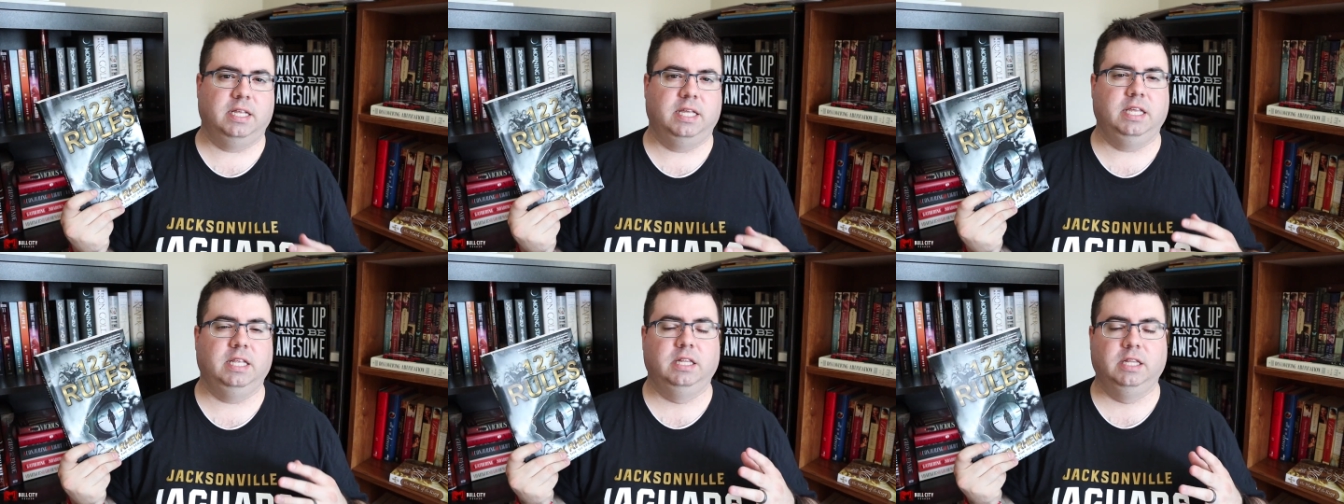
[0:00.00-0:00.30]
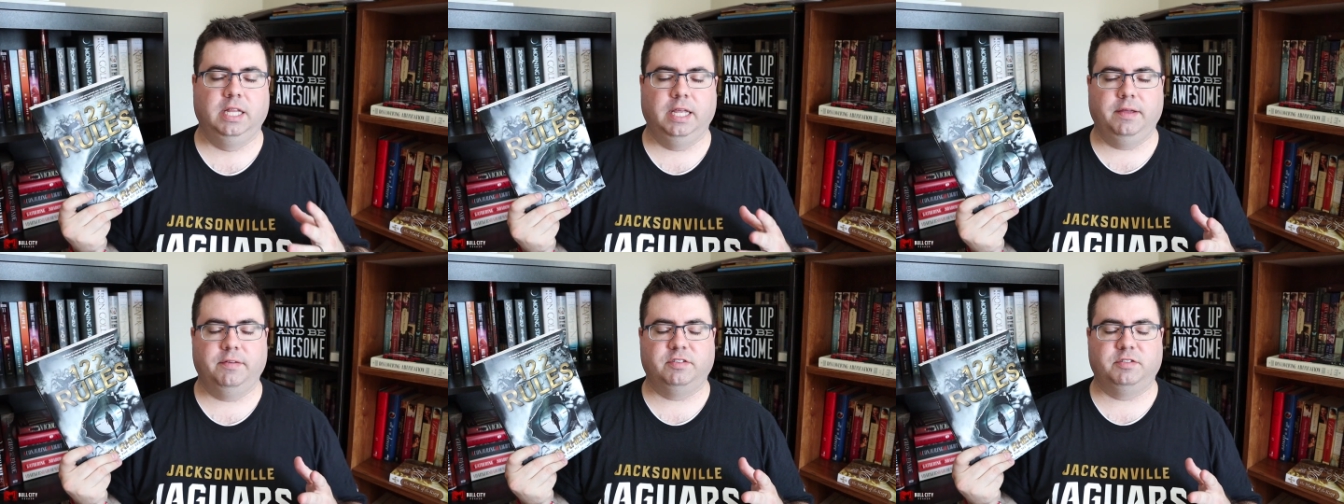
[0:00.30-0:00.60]
He
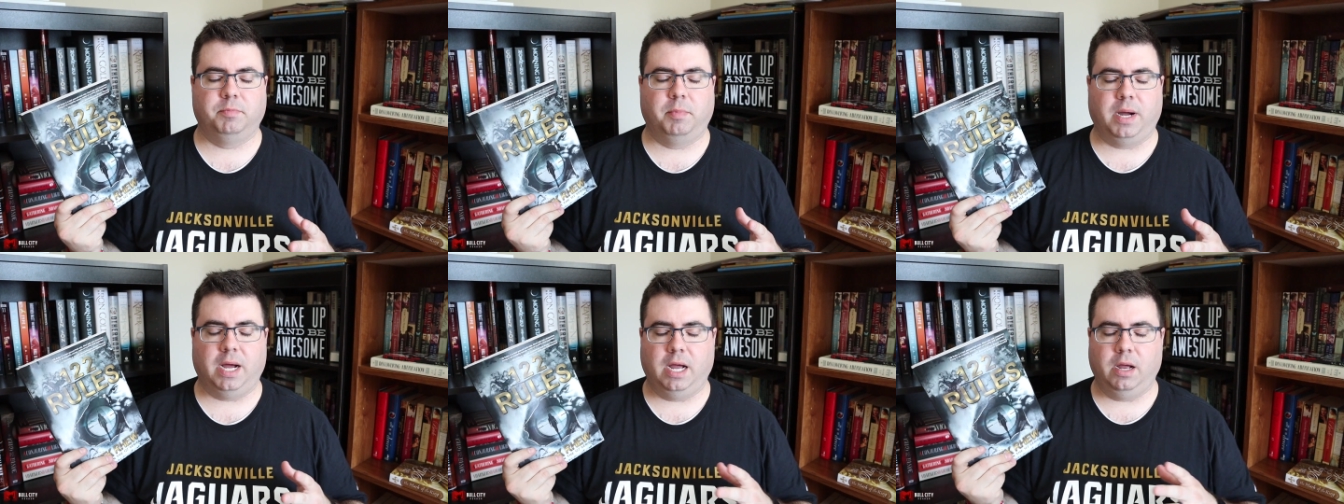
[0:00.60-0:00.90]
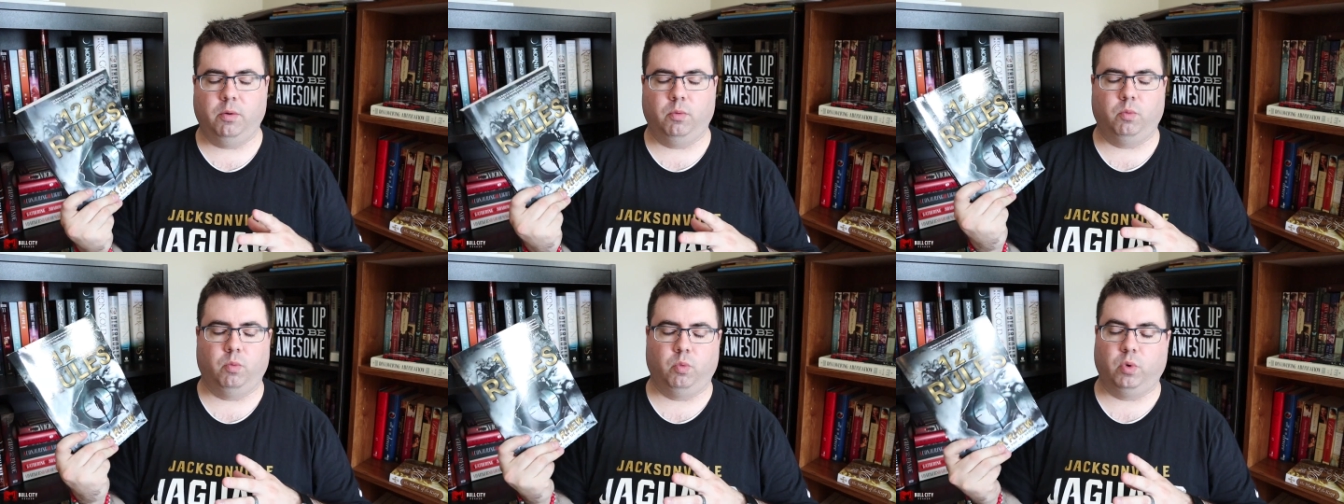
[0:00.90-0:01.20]
lives
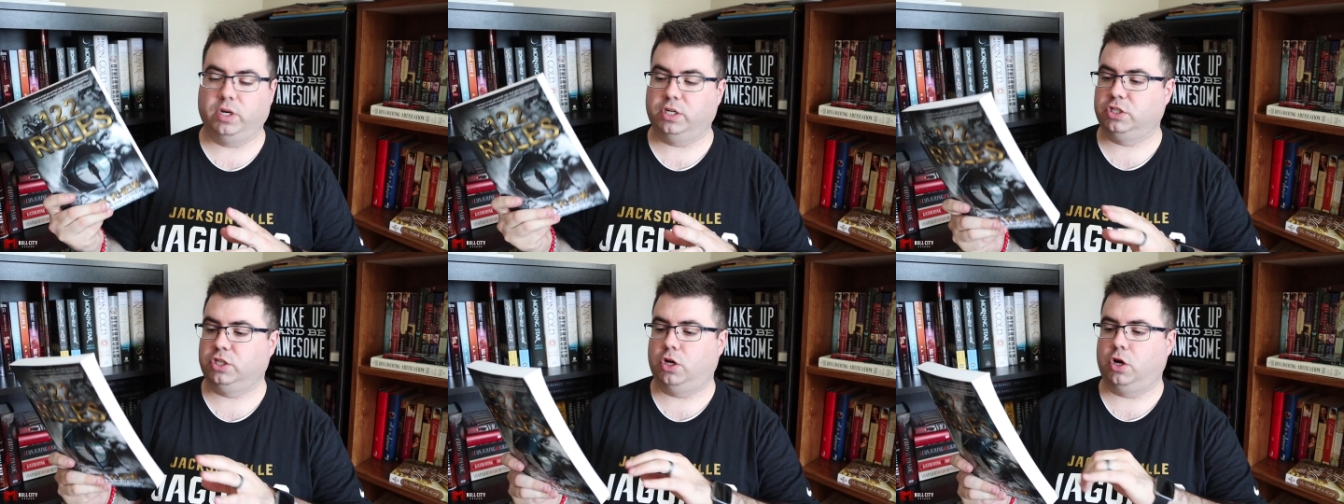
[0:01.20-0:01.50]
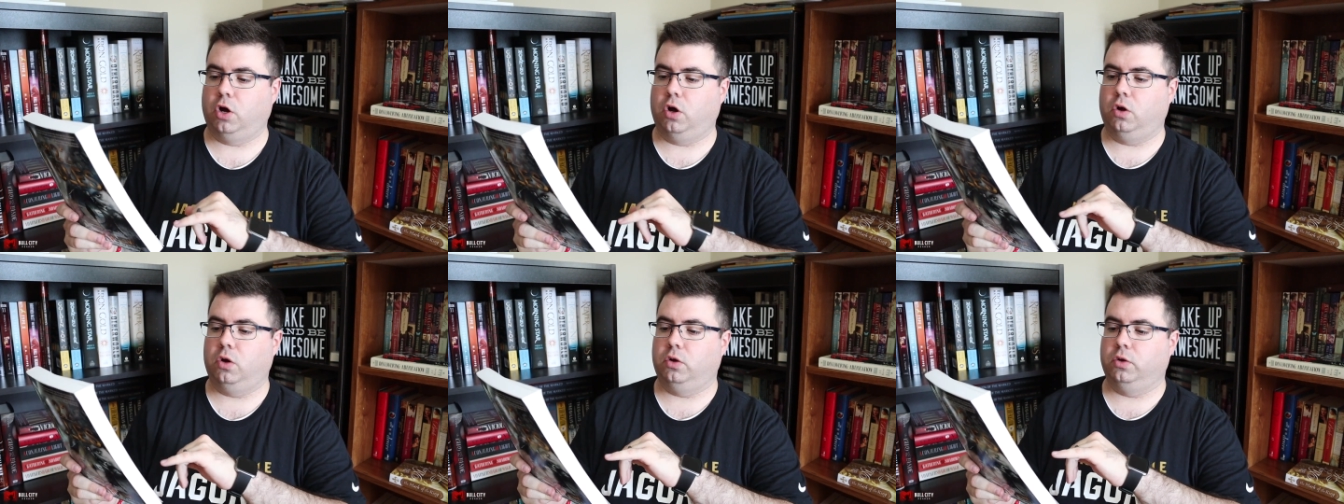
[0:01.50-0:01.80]
by what's
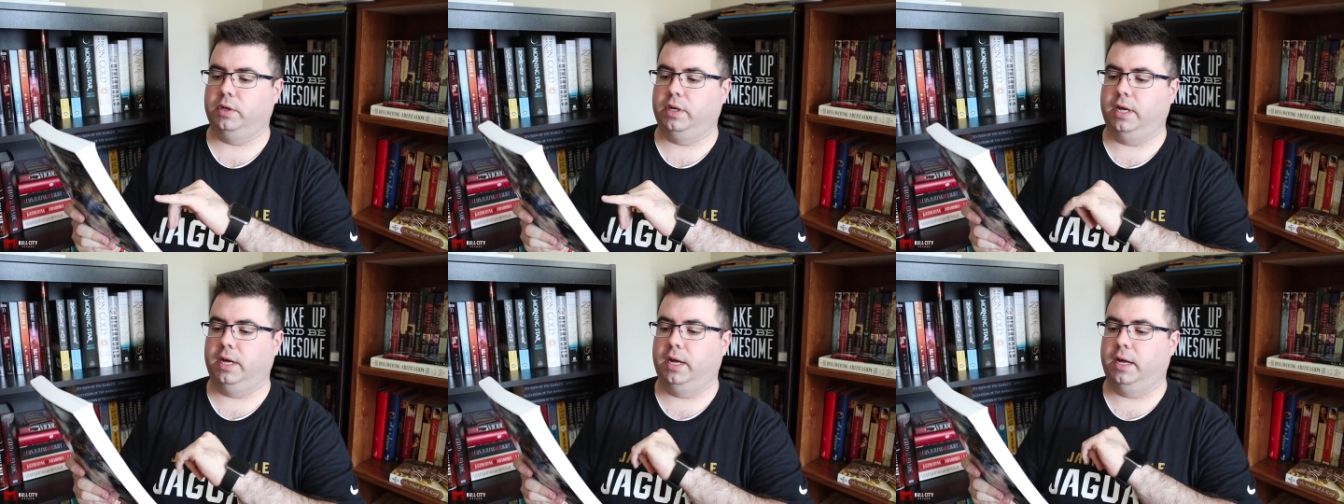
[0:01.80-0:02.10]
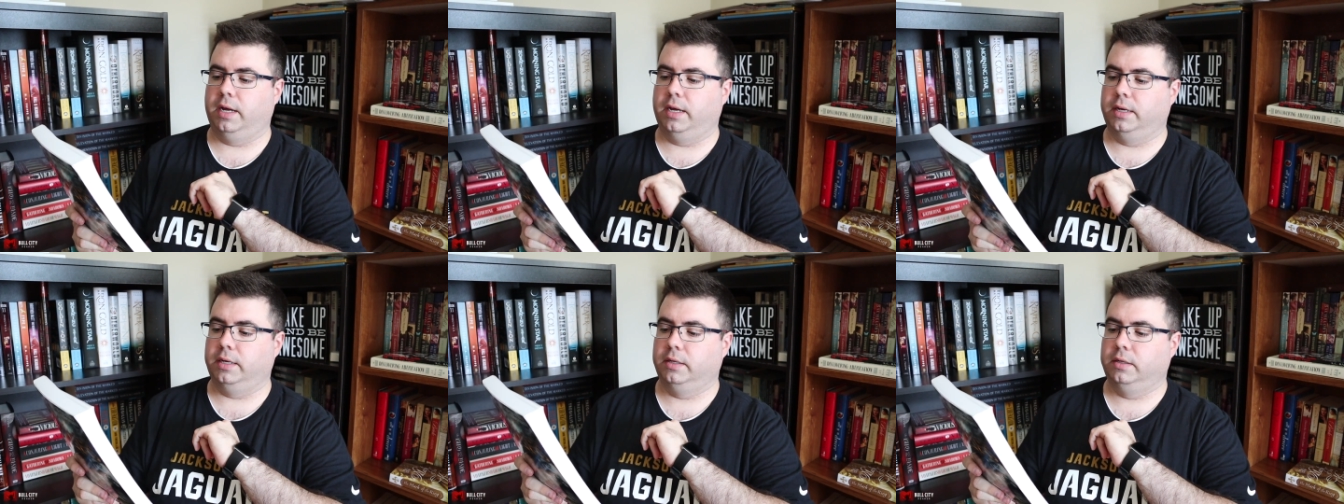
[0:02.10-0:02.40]
called
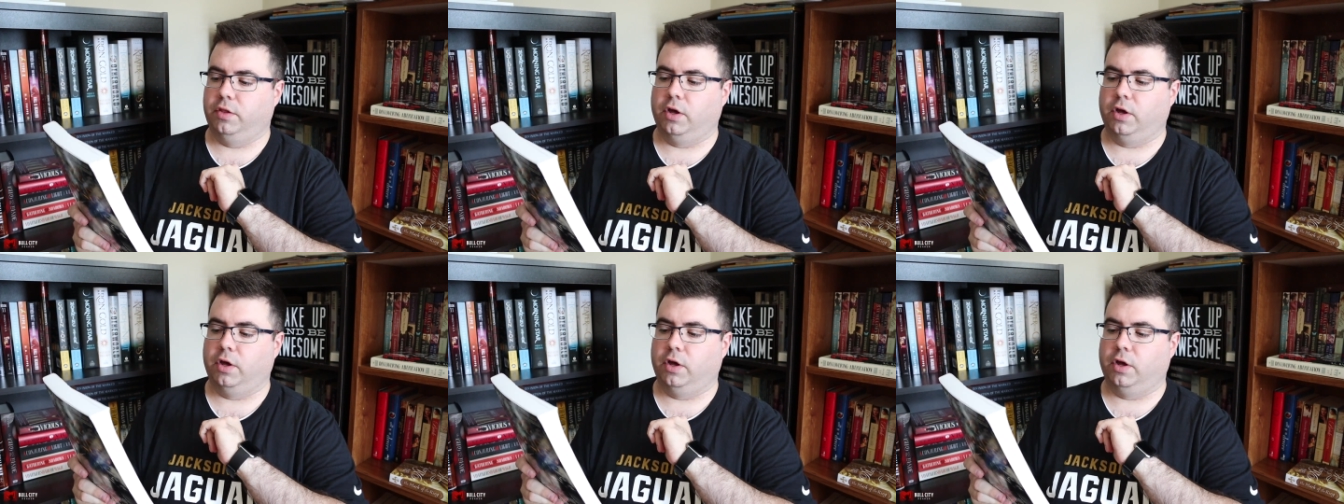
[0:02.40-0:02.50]
uh,